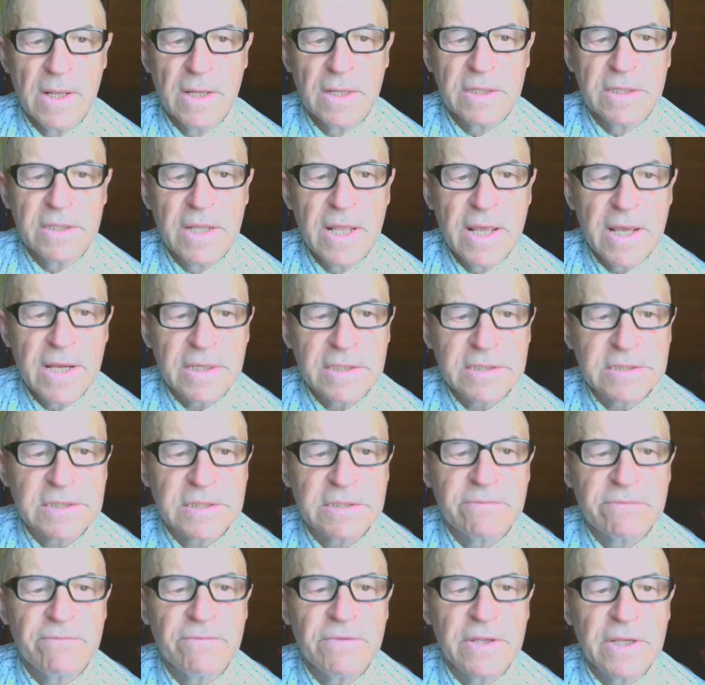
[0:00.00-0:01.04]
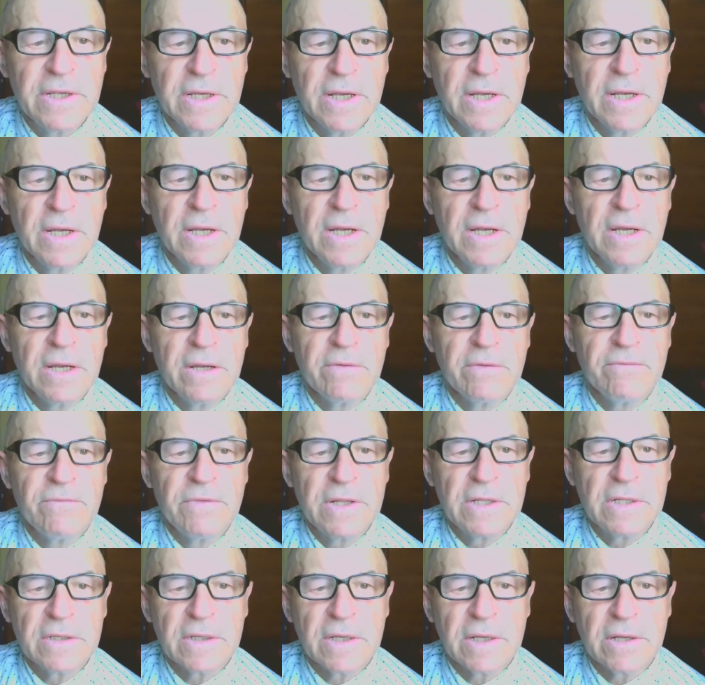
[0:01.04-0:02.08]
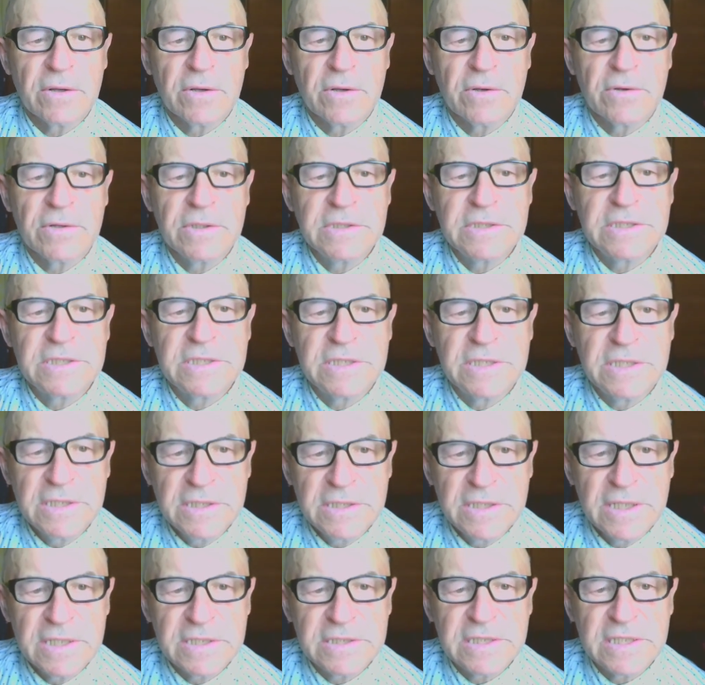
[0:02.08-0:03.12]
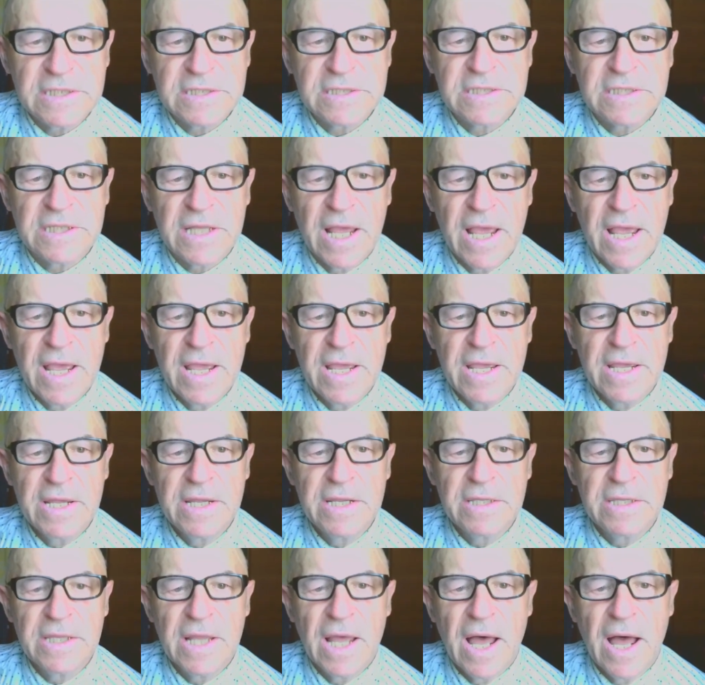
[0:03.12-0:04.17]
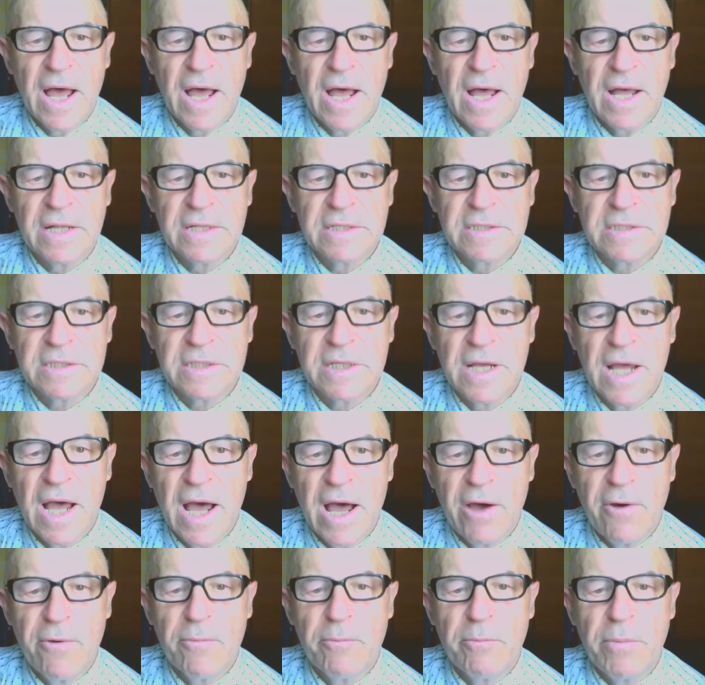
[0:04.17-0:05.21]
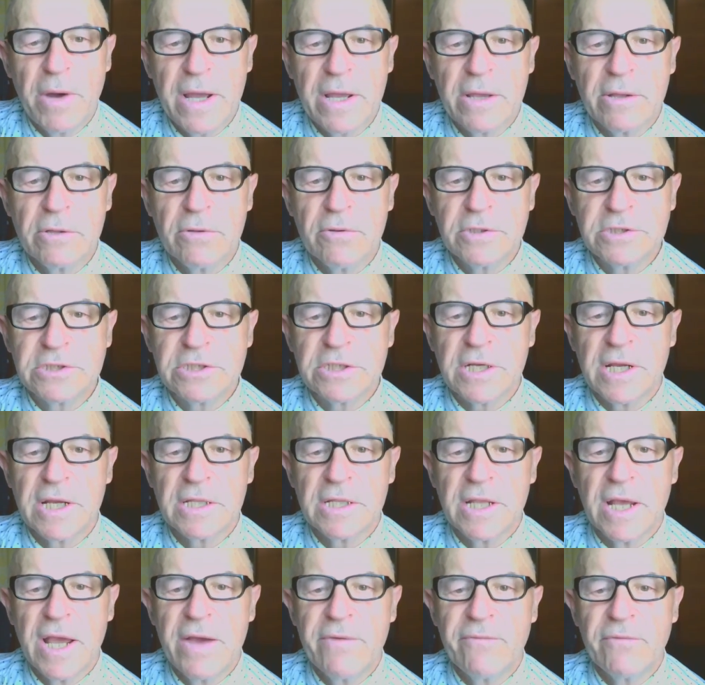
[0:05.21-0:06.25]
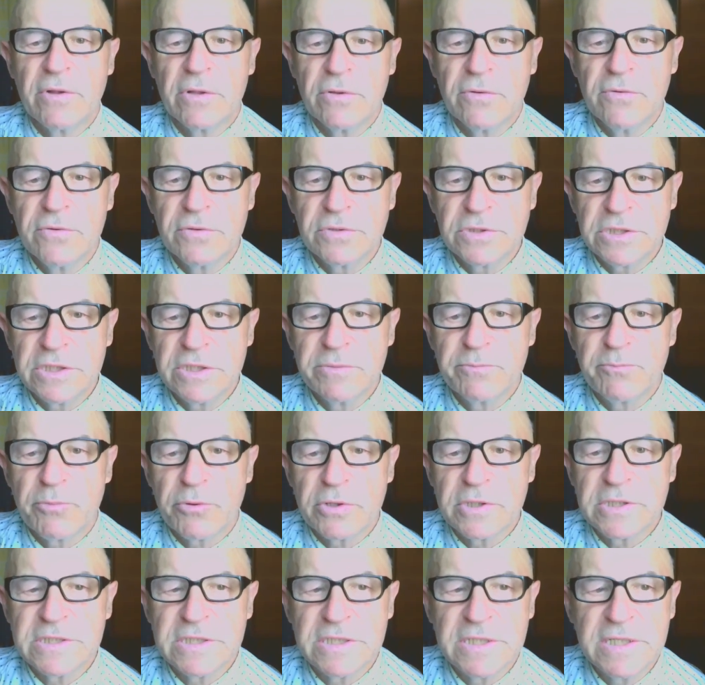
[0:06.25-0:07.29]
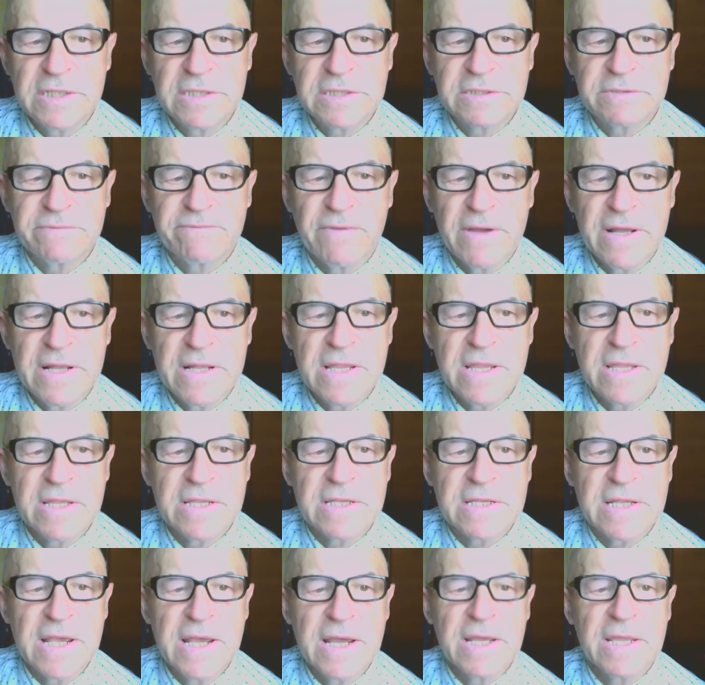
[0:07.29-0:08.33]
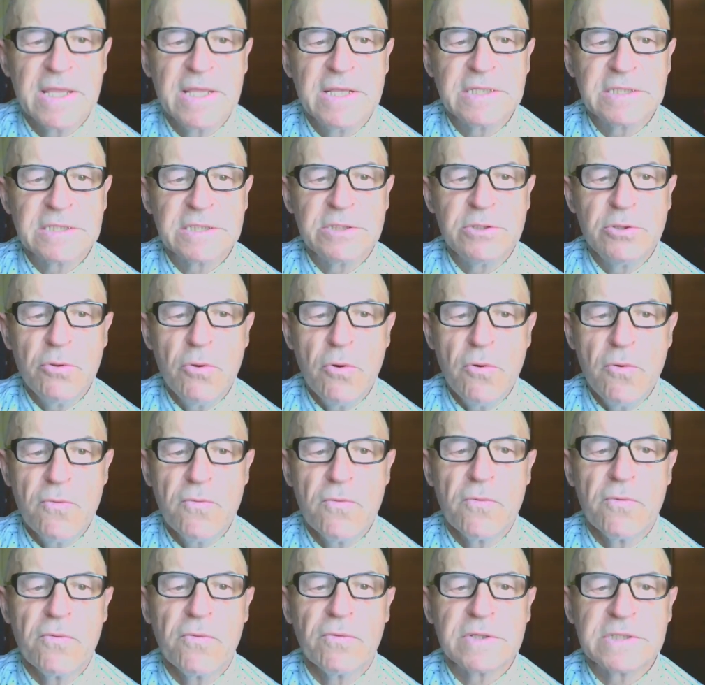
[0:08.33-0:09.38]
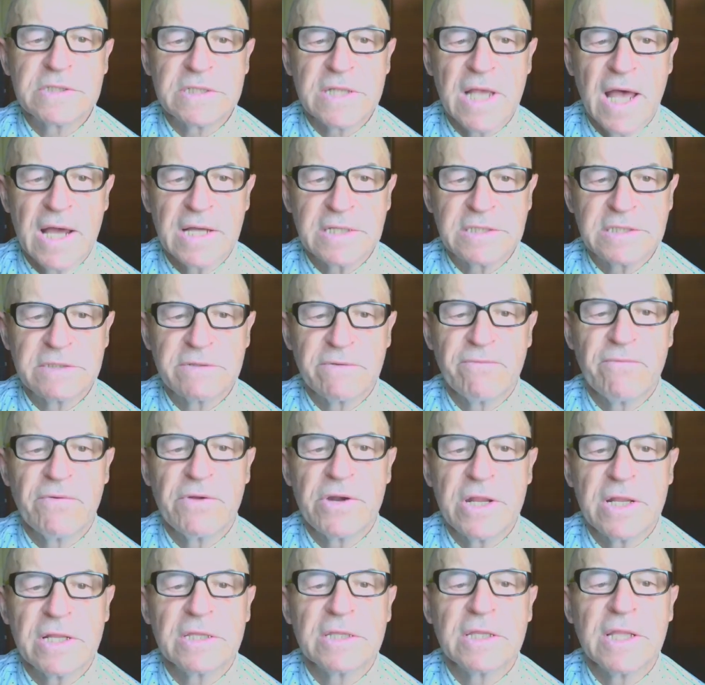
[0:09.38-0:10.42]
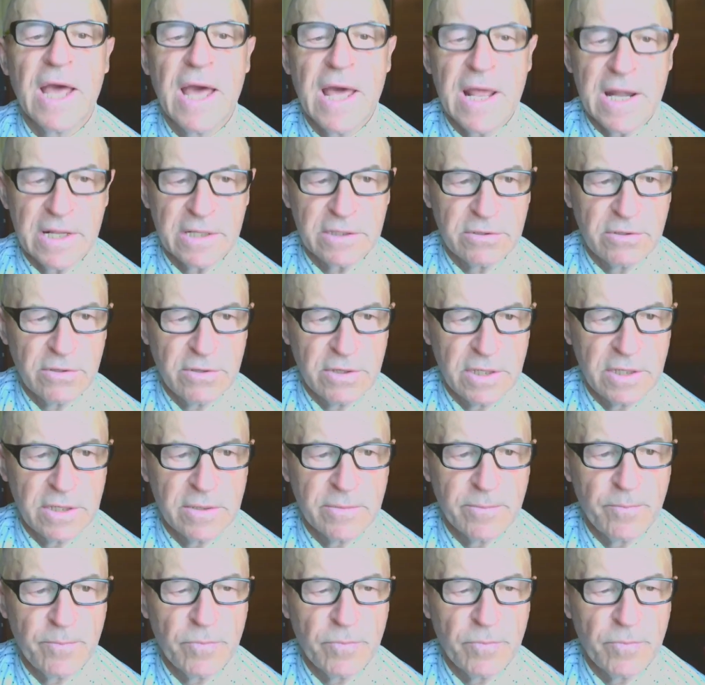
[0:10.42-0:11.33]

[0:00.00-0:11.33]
Next, we will consider the state and how biological evolution proceeds when there is no such free territory.